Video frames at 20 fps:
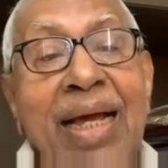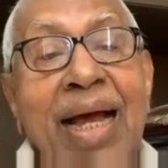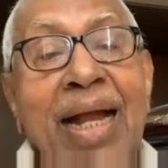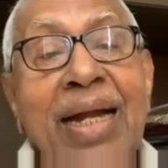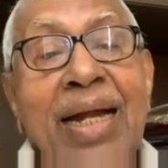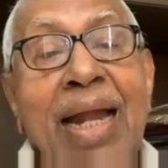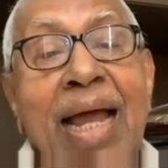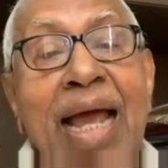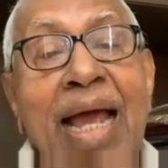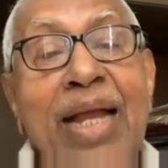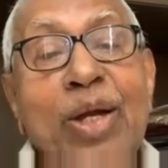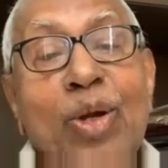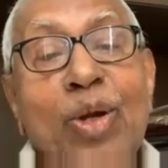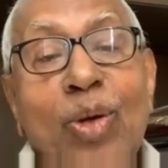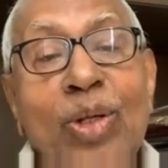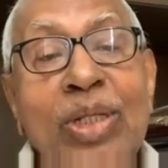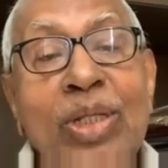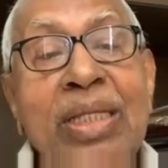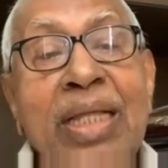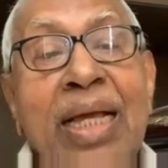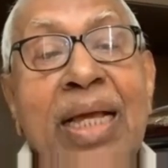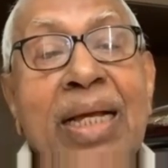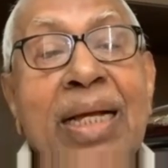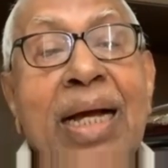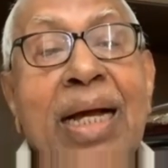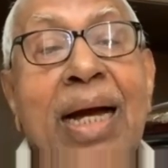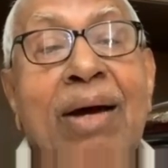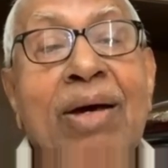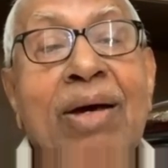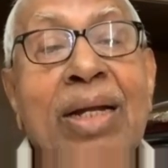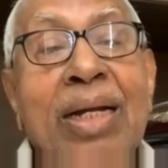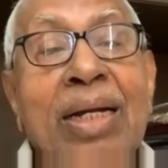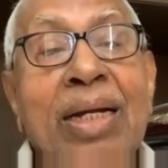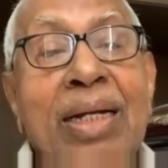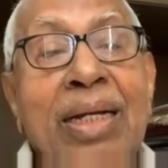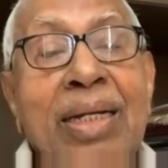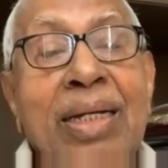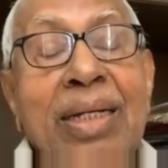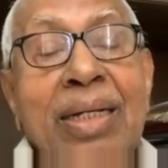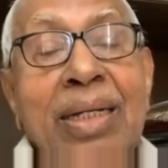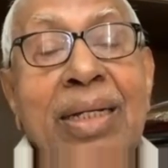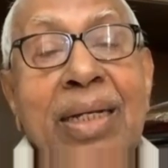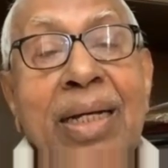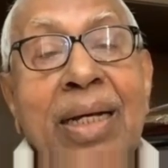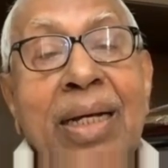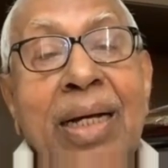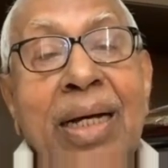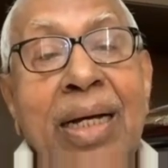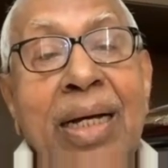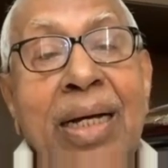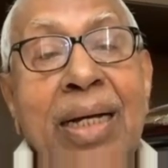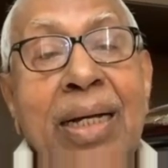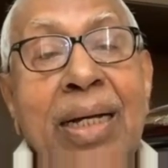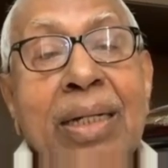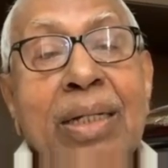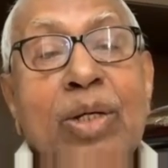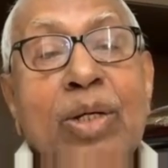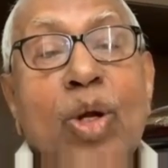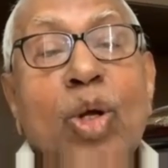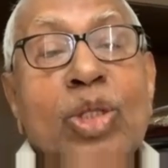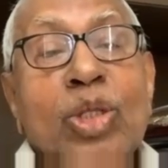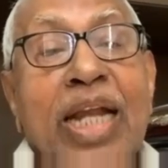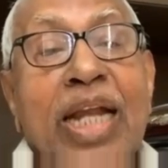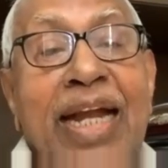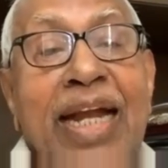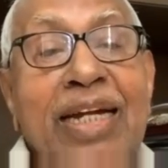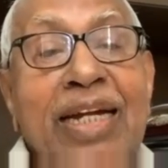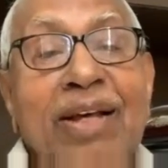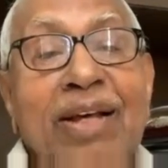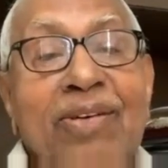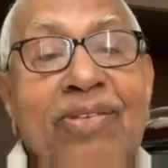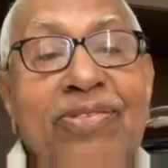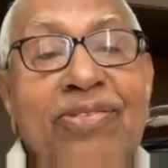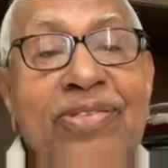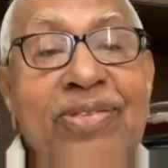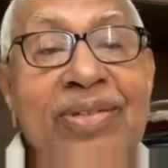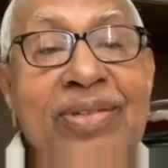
and I don't think our growth rate of